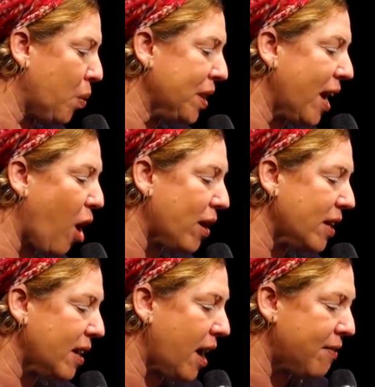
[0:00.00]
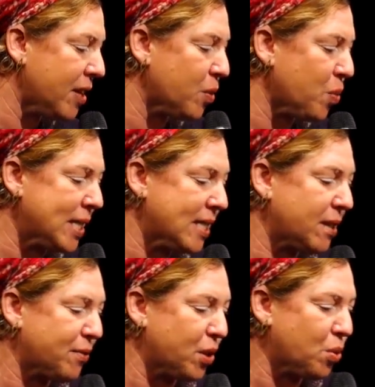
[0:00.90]
where the Ark of the Covenant
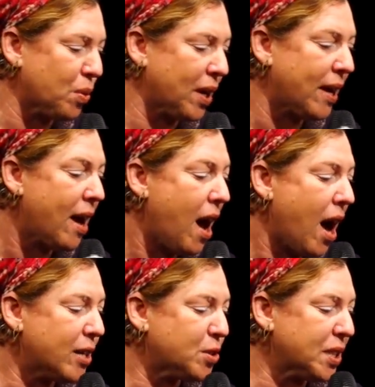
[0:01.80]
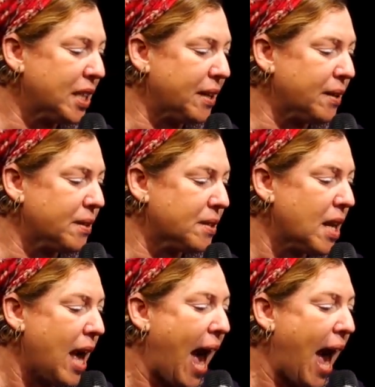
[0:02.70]
rested for 300 years,